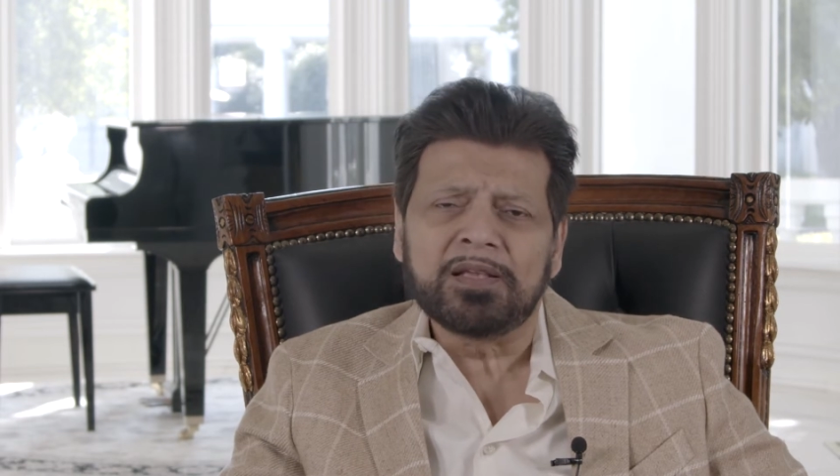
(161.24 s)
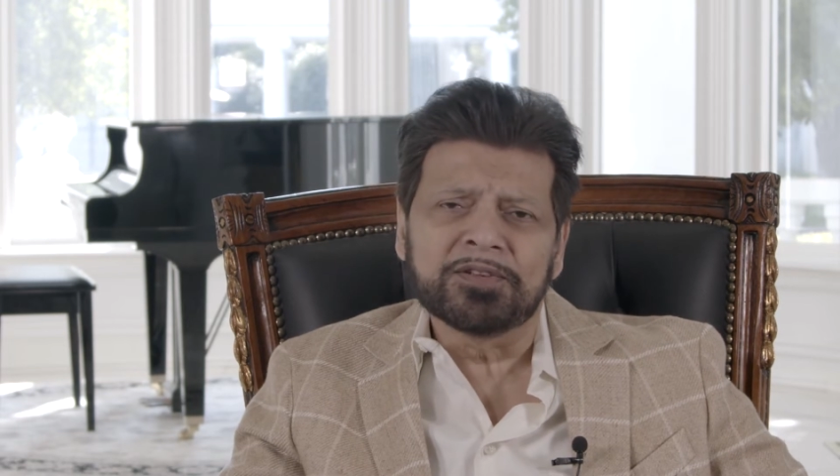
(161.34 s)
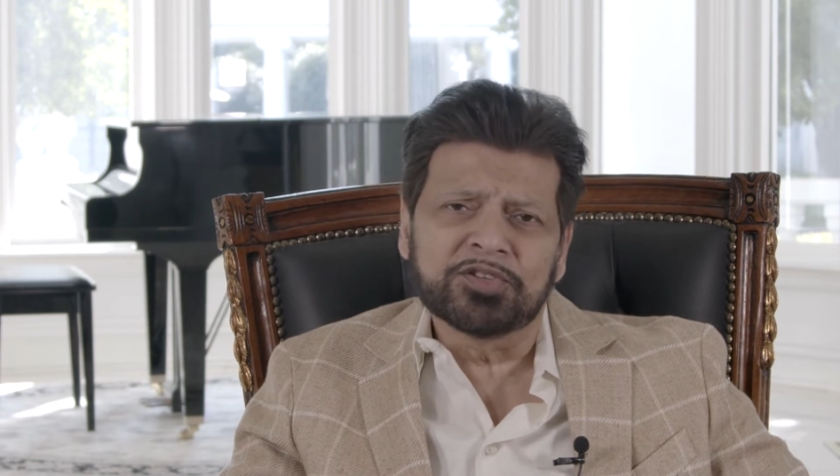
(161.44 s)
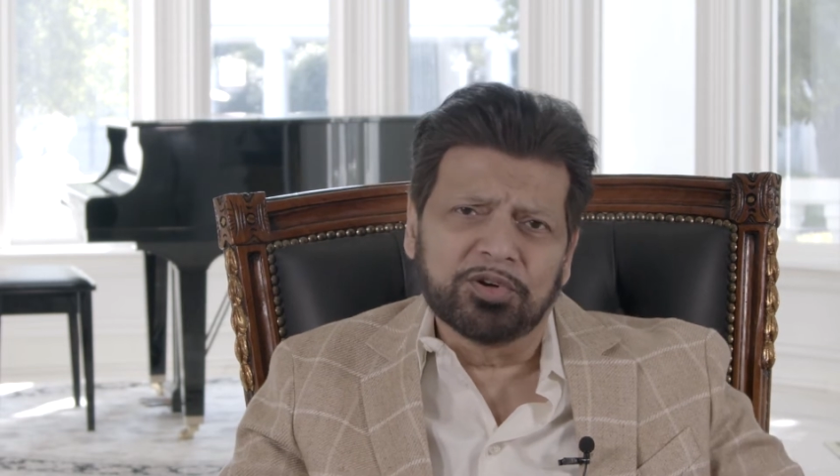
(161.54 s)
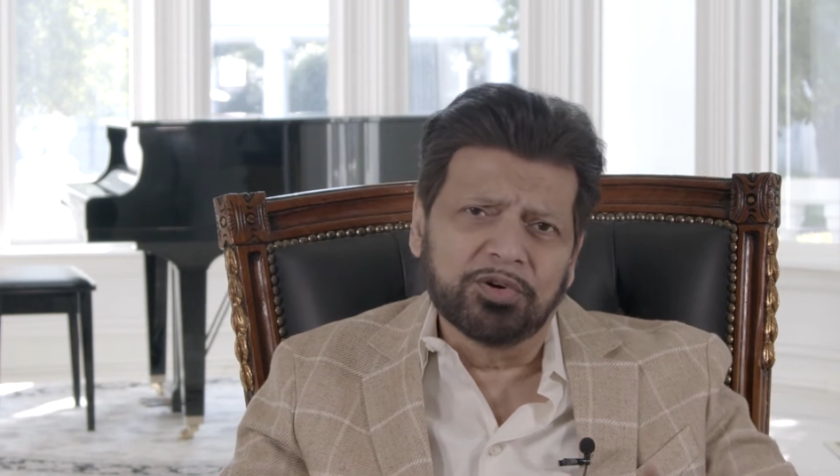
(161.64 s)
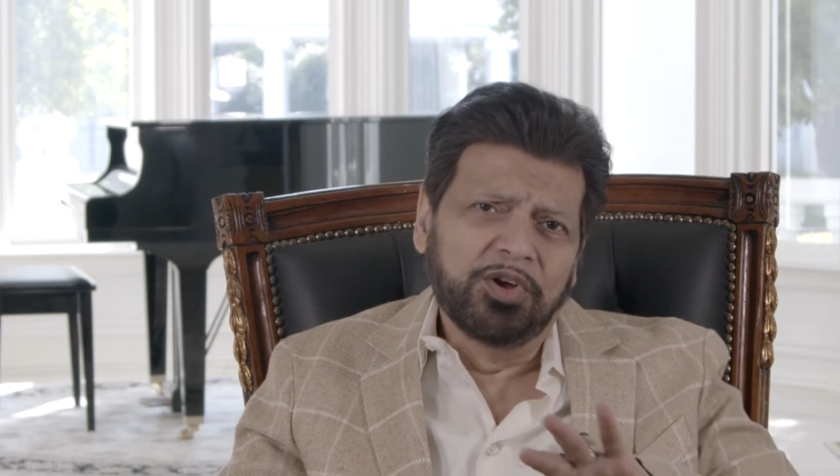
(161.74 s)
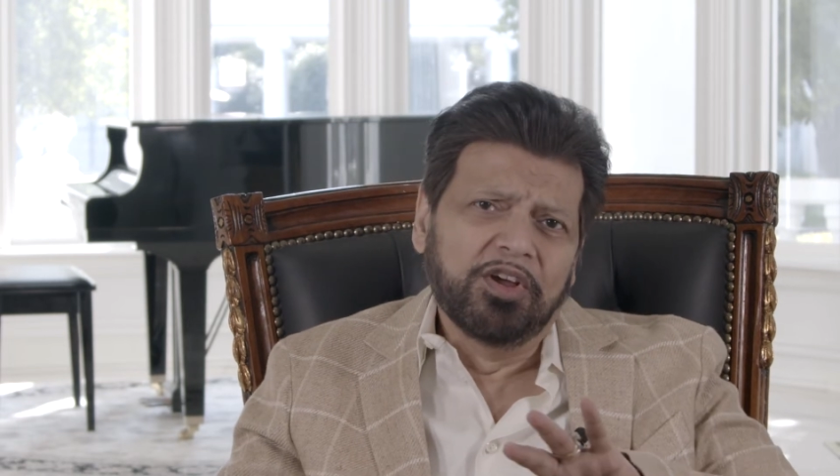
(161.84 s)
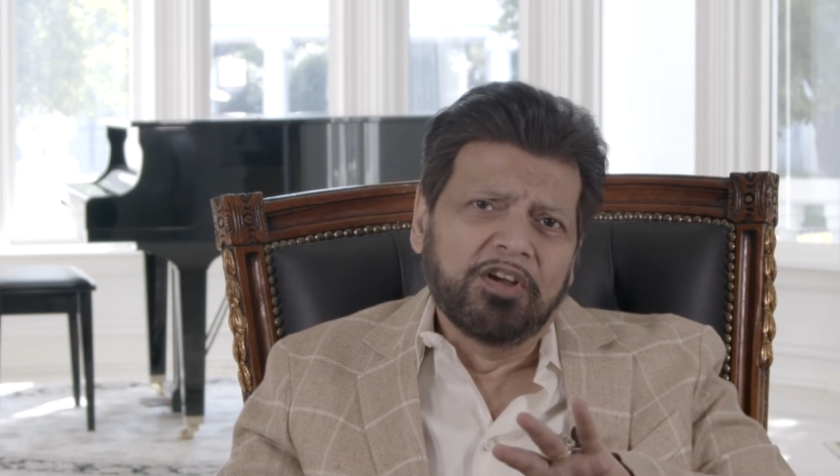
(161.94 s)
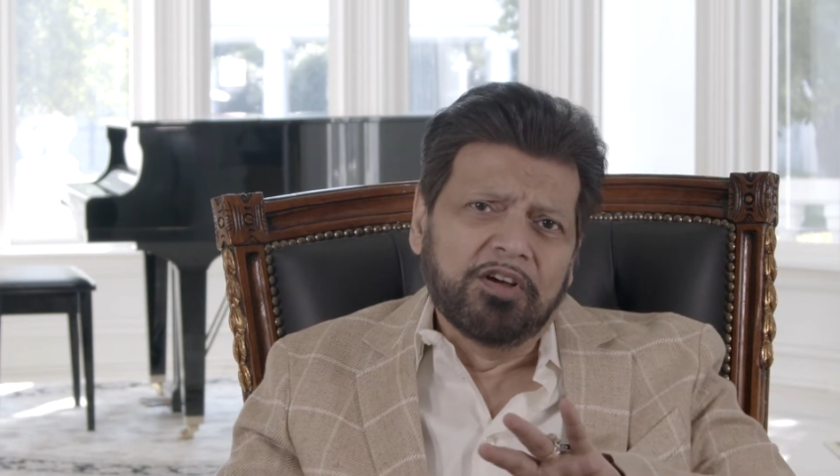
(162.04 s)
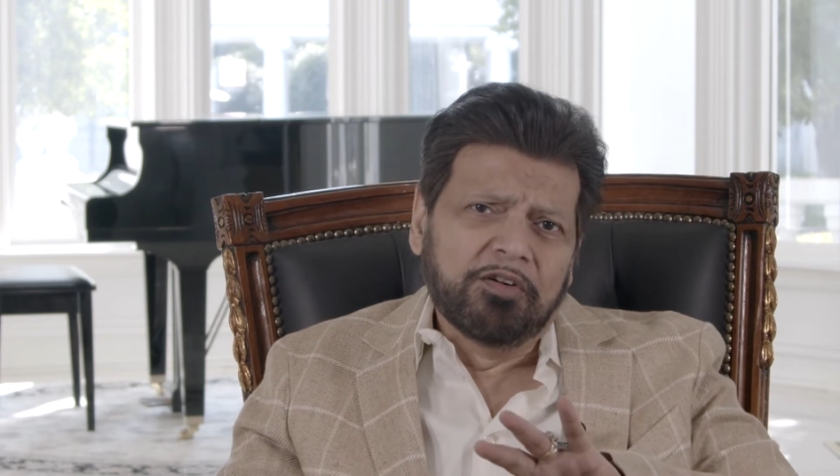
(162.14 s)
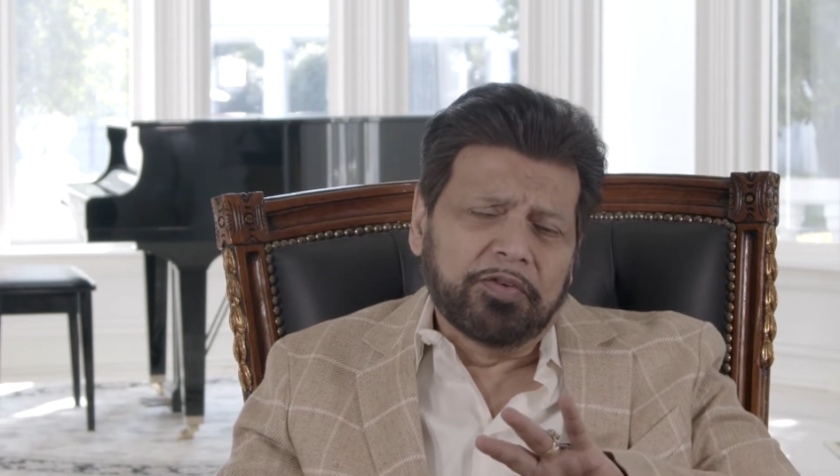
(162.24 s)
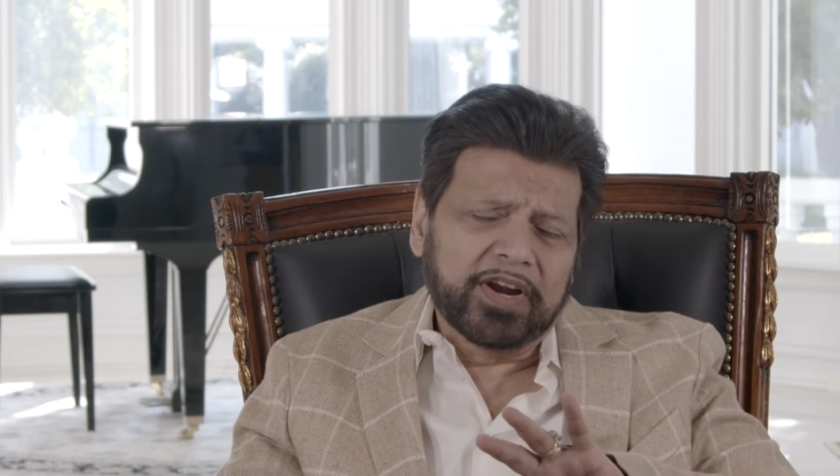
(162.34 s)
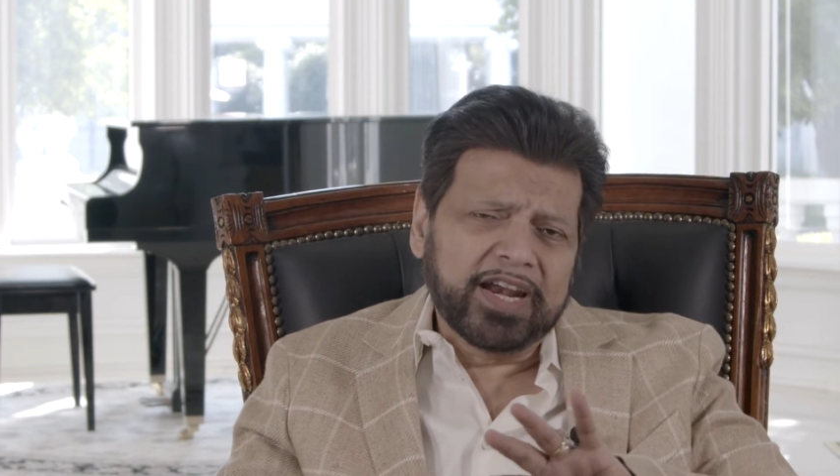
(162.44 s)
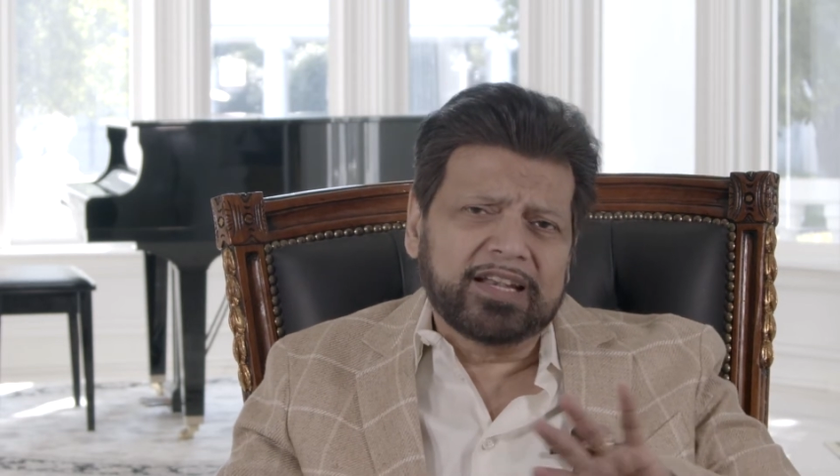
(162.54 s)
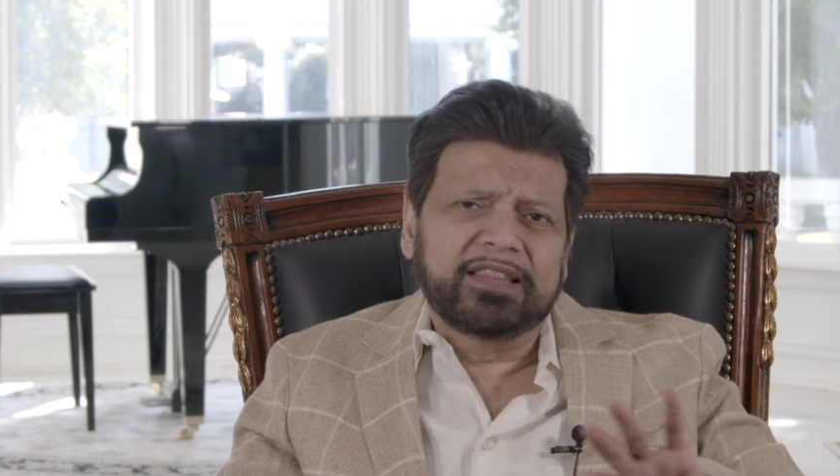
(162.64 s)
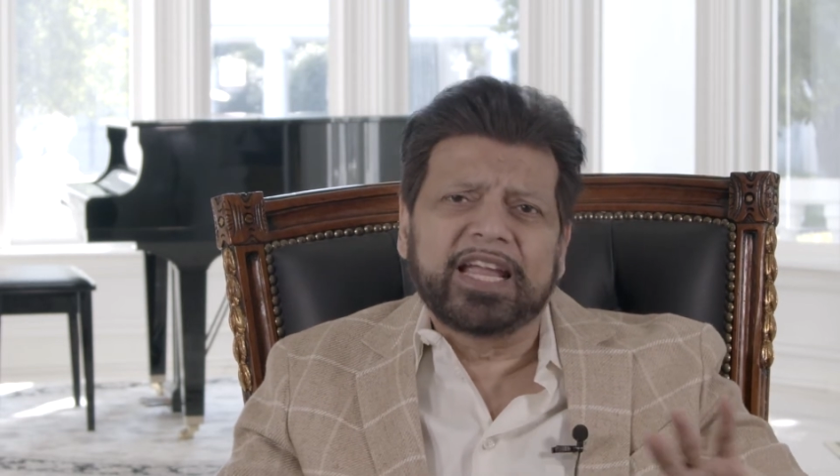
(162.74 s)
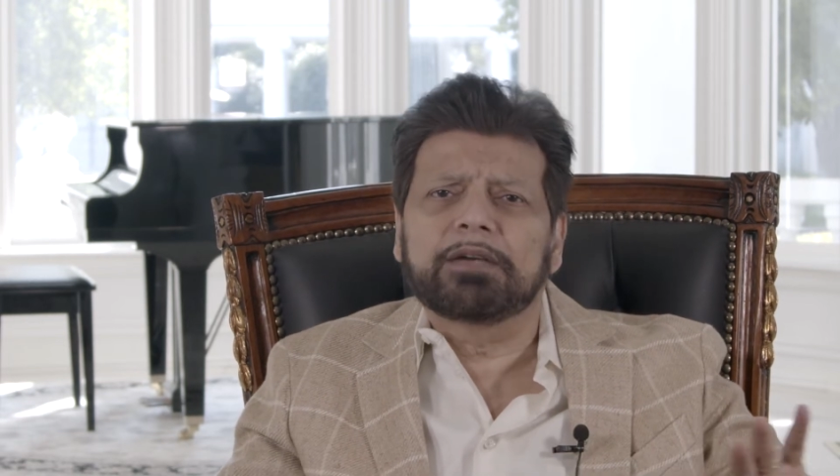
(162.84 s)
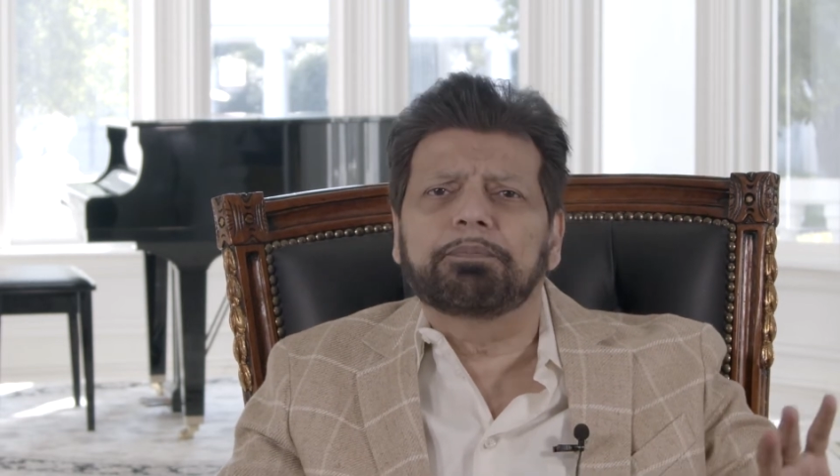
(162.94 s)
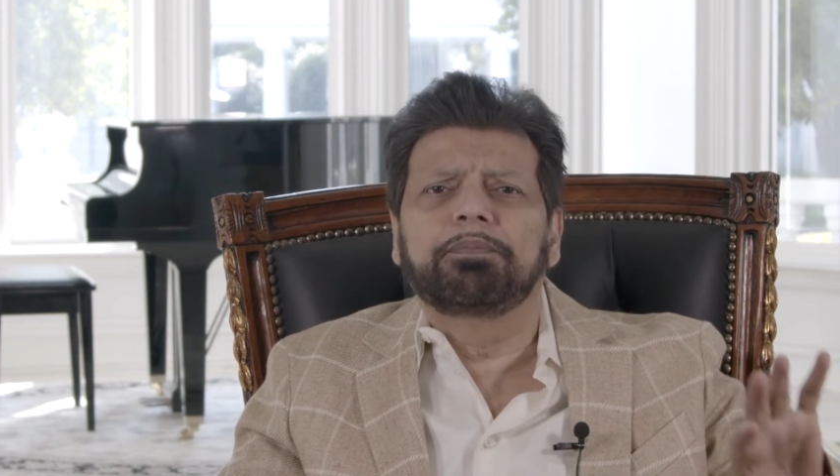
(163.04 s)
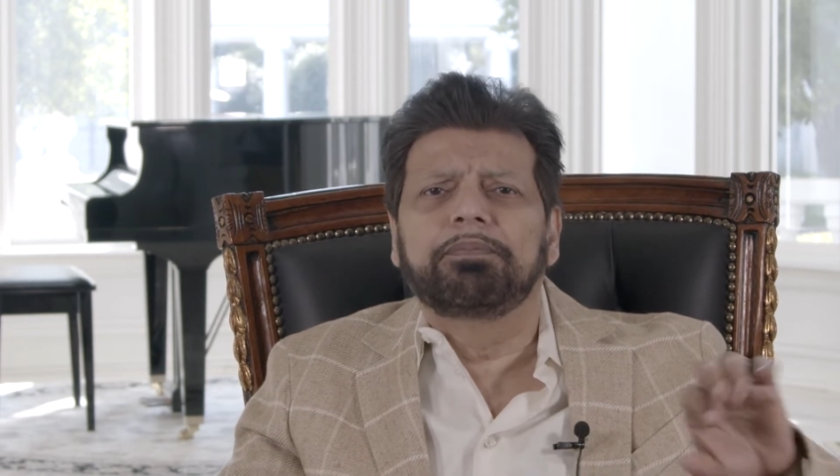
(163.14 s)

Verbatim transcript: So, forget that